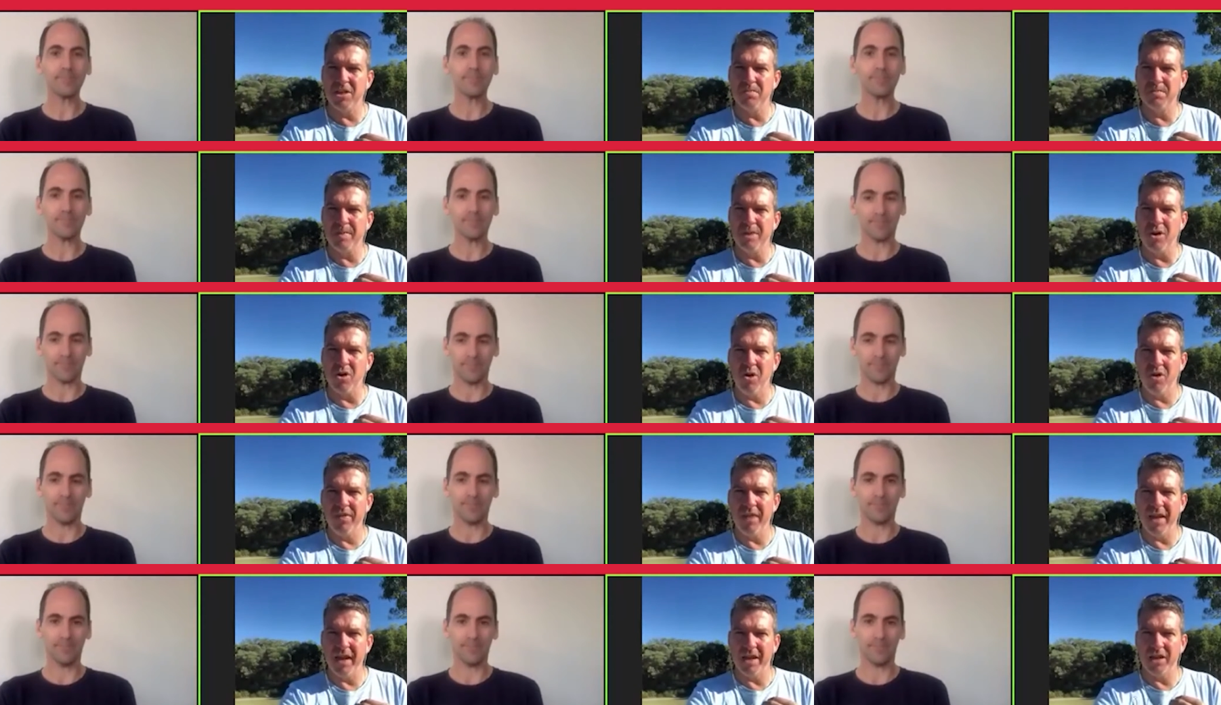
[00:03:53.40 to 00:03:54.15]
Speaker 1: that's
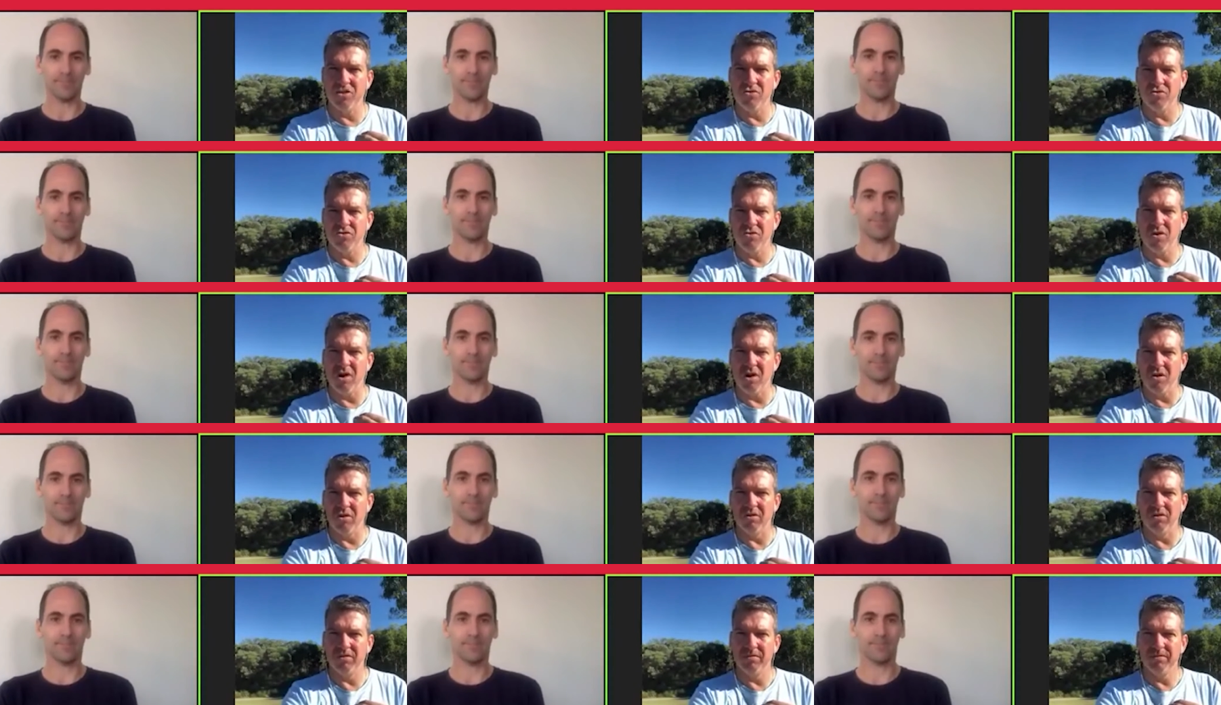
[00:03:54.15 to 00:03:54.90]
beyond their
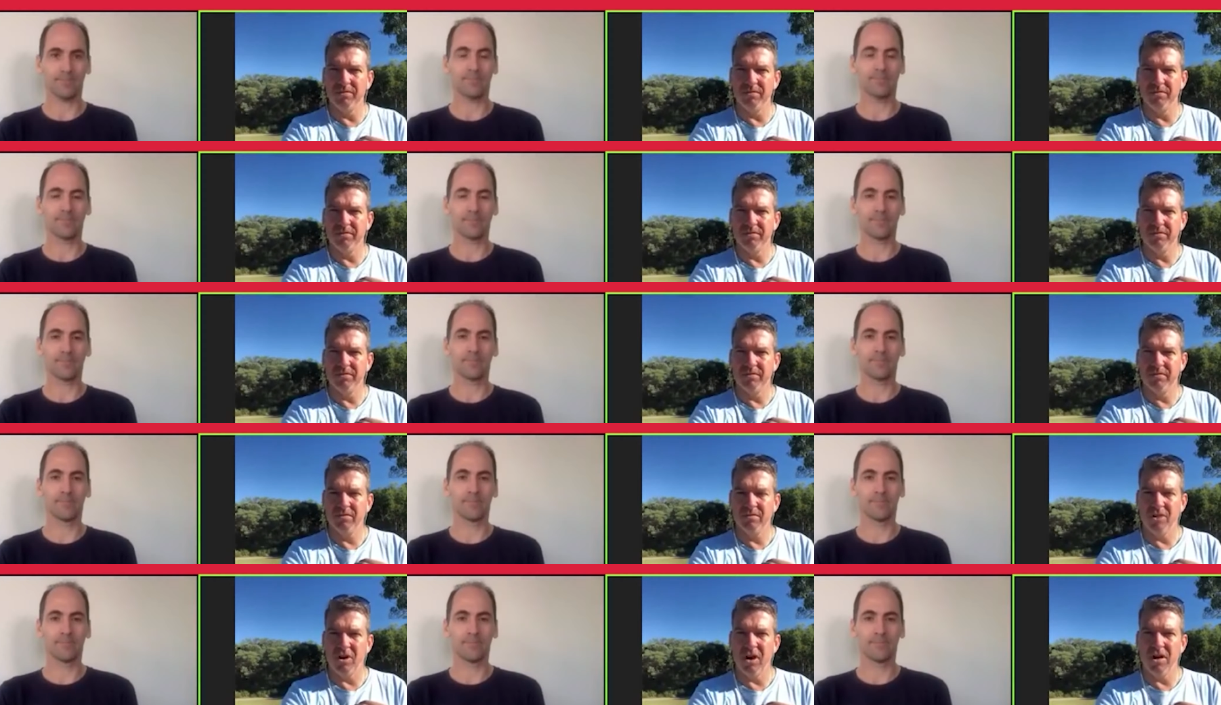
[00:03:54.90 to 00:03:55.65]
control,
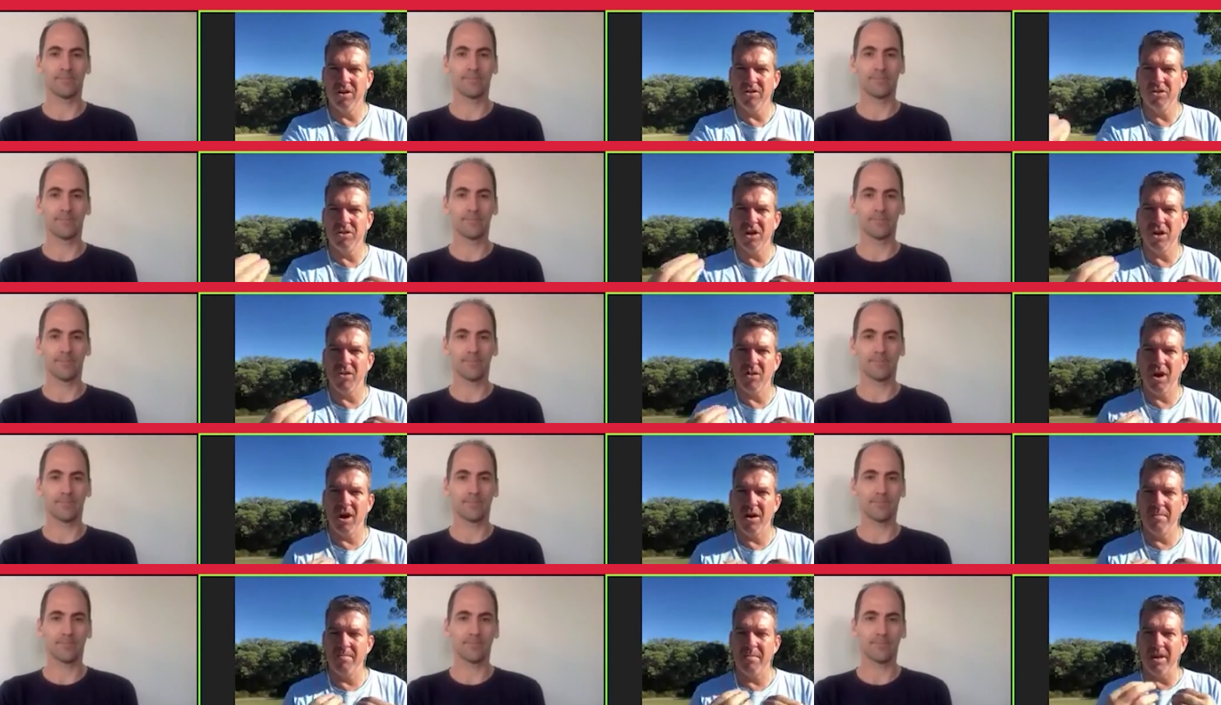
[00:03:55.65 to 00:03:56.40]
right? So
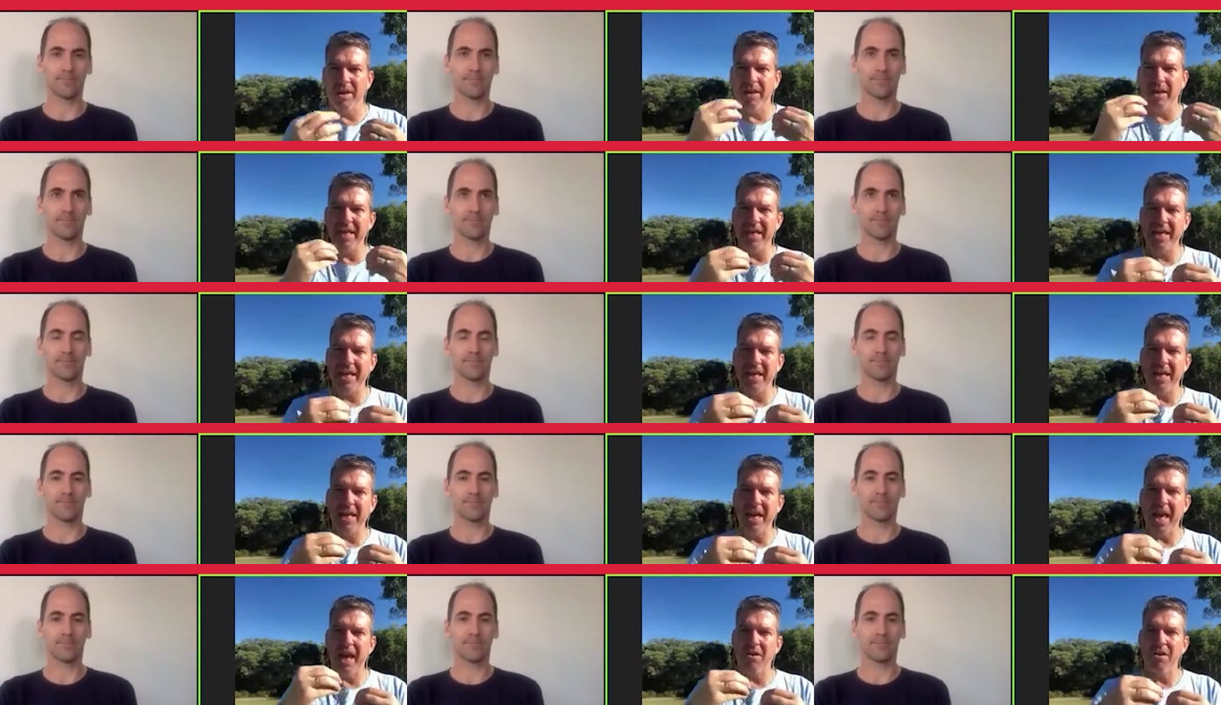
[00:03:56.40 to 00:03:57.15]
I'm
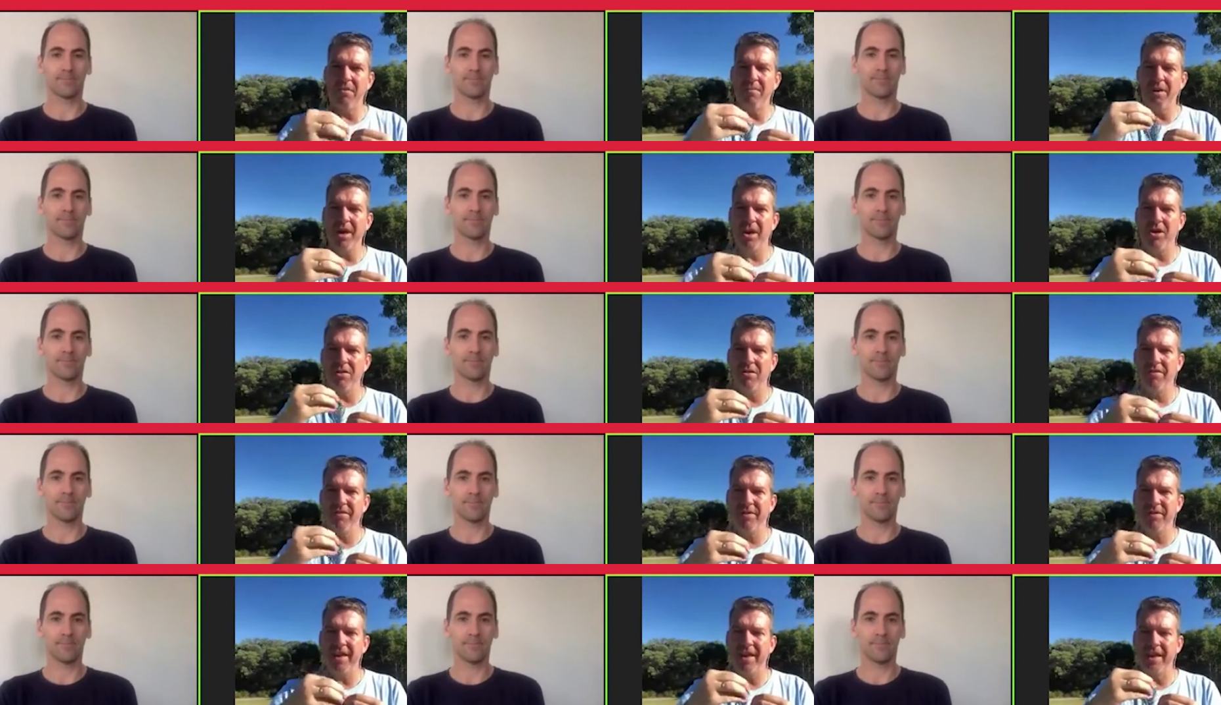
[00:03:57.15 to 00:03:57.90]
linking how I'm going
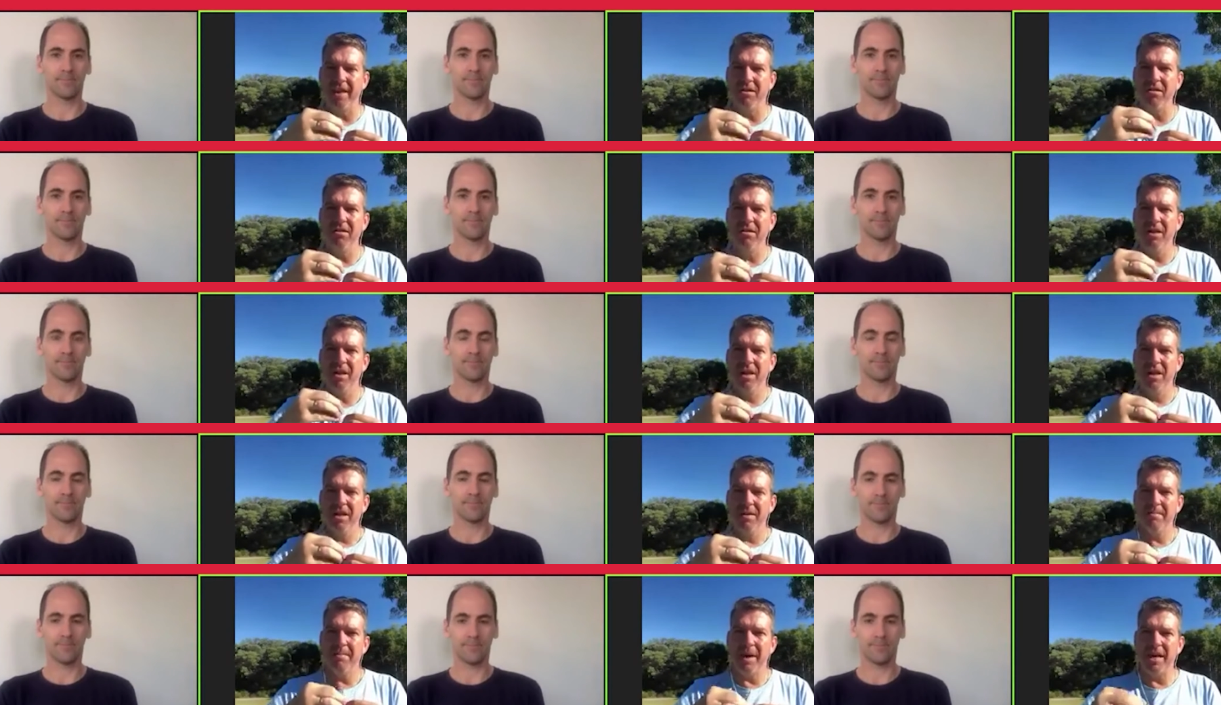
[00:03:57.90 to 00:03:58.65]
to feel
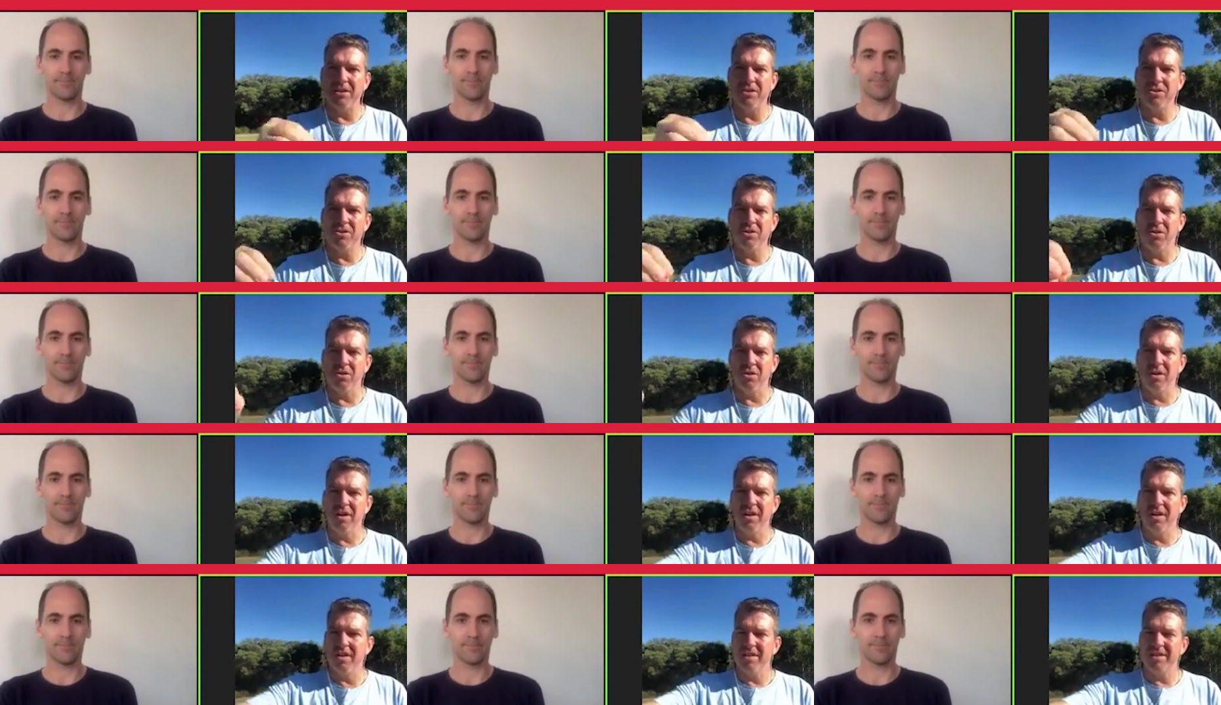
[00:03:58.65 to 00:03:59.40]
based
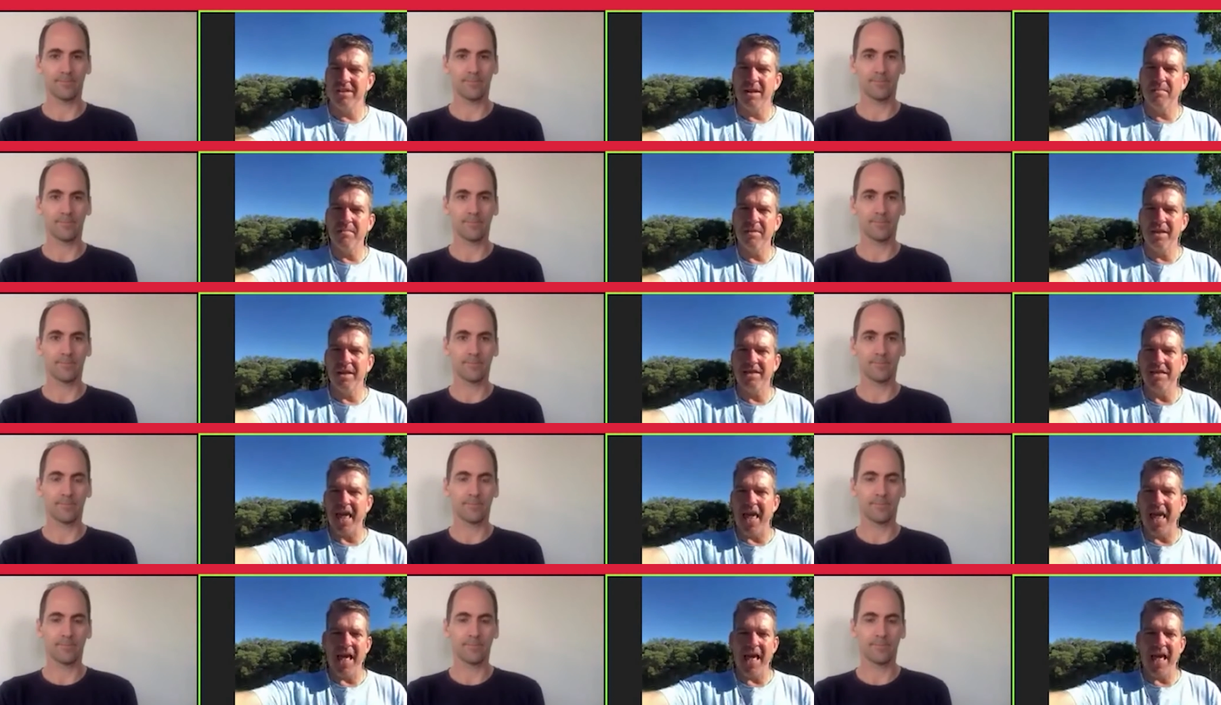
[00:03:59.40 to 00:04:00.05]
on something that's